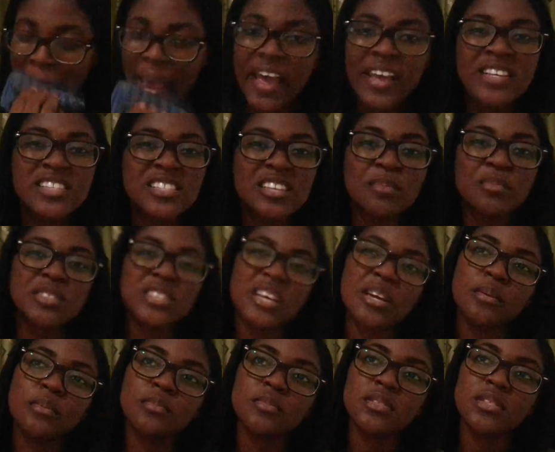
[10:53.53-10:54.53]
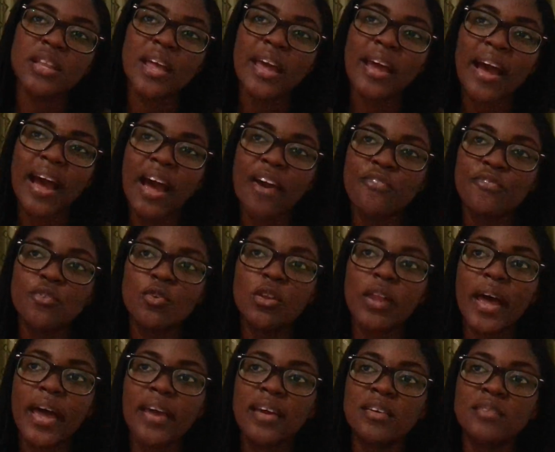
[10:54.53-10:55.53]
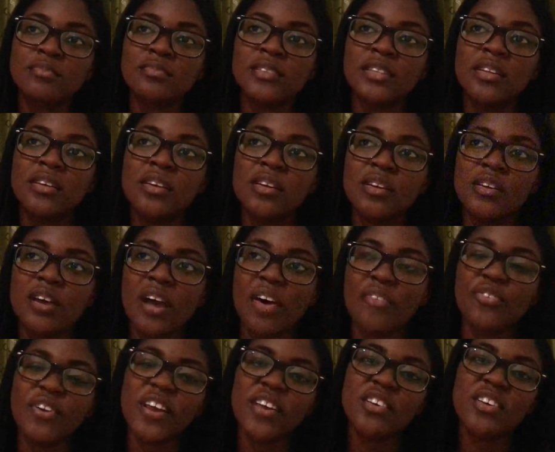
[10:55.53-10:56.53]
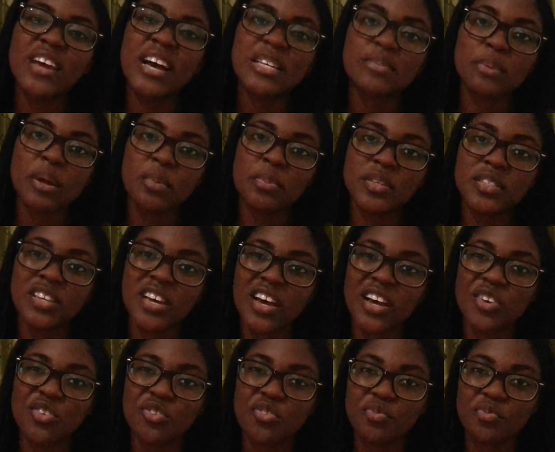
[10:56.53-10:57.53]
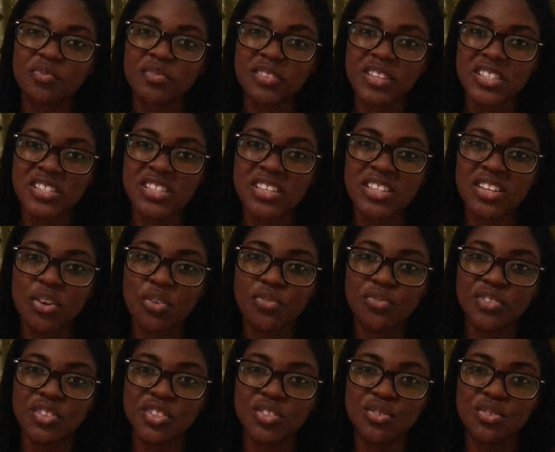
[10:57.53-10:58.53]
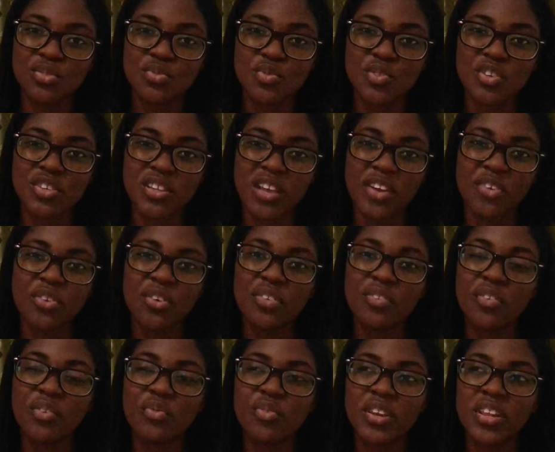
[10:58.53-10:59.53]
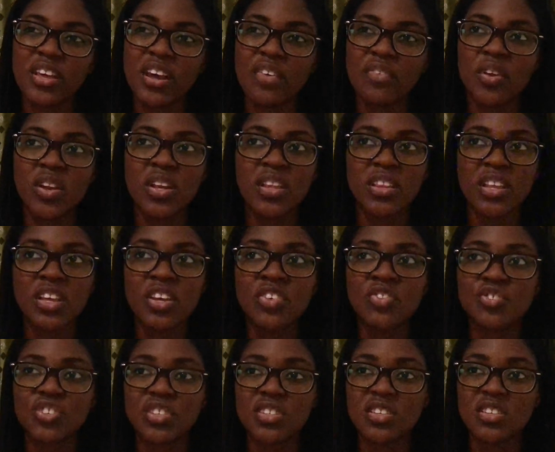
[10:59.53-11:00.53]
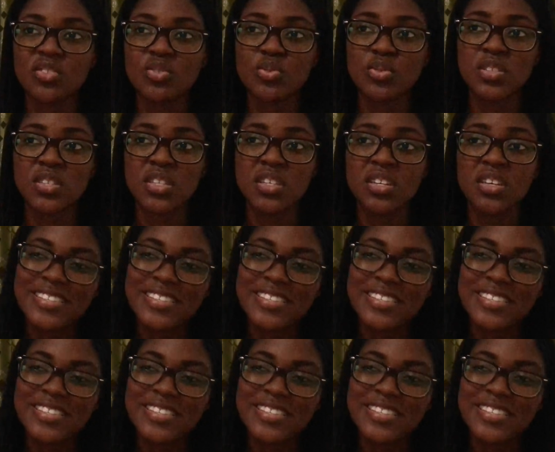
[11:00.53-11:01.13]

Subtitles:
And sometimes, like, I feel like you guys might be tired of the sit down videos, because I don't even really have anything interesting to say.